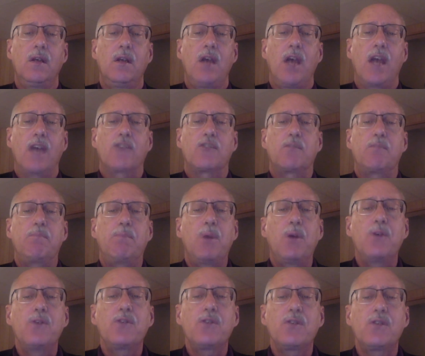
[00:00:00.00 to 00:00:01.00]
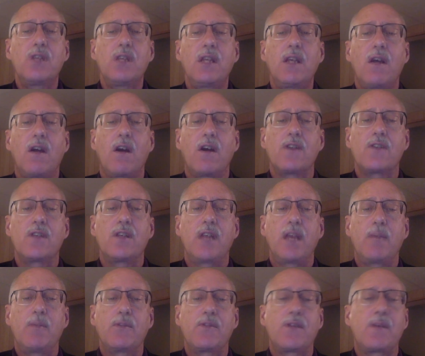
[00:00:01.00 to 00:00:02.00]
exposure to the arts
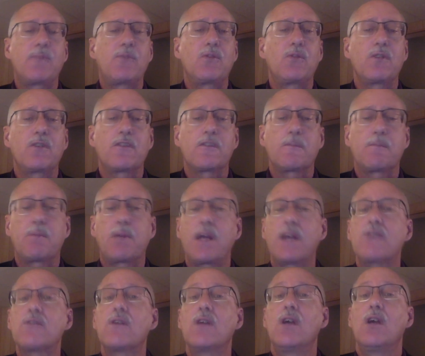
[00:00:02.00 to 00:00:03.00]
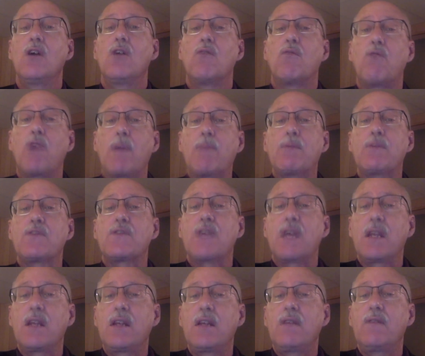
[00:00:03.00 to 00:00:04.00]
enables them to express
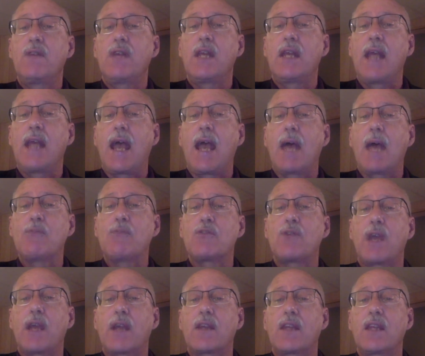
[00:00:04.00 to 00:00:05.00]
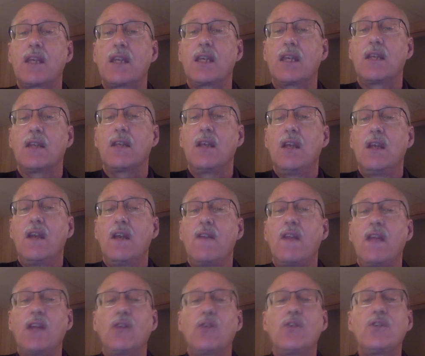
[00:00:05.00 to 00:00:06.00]
representative and abstract thinking.
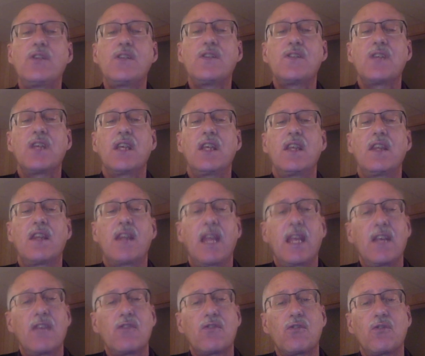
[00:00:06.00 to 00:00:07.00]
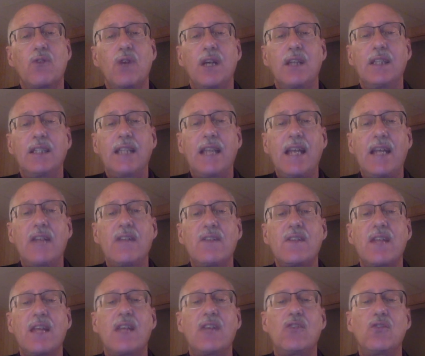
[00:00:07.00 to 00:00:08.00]
They learn to see things through a
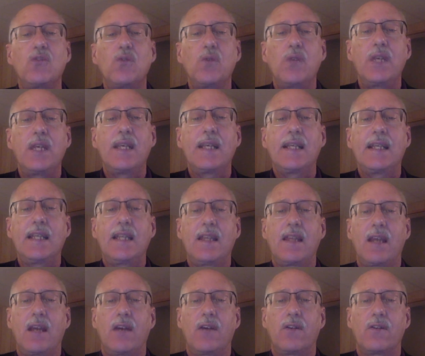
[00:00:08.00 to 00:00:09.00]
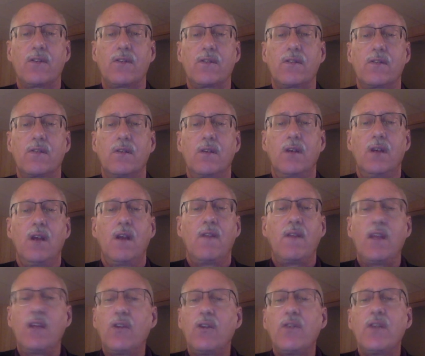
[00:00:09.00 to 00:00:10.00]
lens that is uniquely theirs.
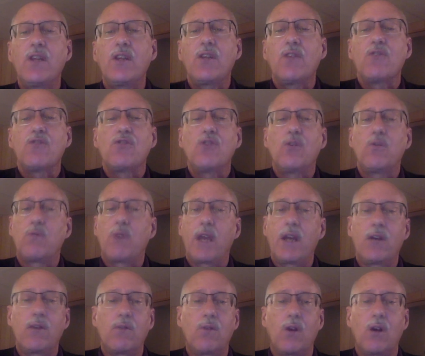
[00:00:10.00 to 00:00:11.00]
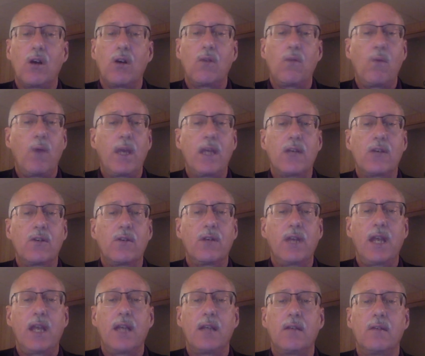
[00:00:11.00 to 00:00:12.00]
They learn that there is no right or wrong way to
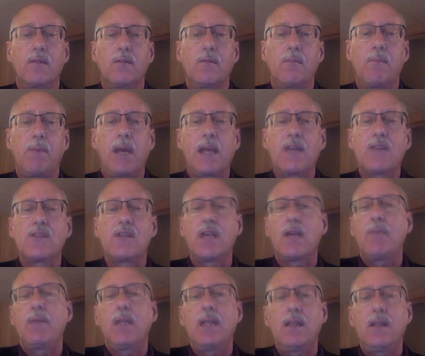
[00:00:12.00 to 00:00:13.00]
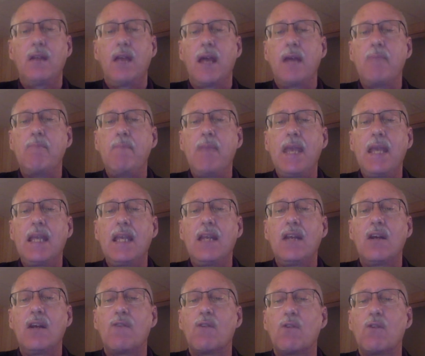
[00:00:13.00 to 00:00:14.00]
create. By examining and
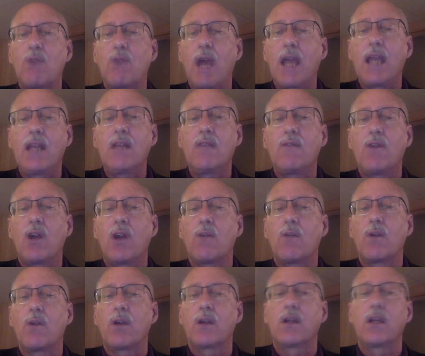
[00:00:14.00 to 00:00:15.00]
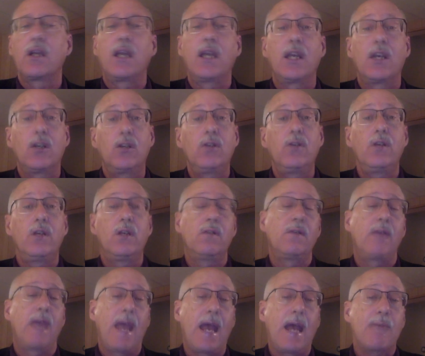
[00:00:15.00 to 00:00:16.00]
making a variety of artwork, including
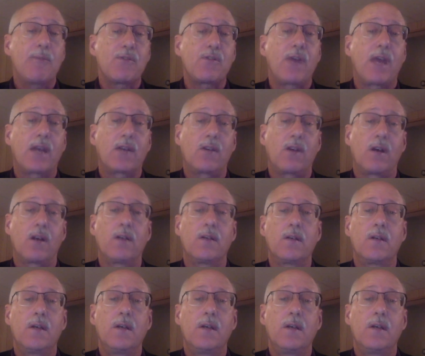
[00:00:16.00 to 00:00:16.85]
abstract art,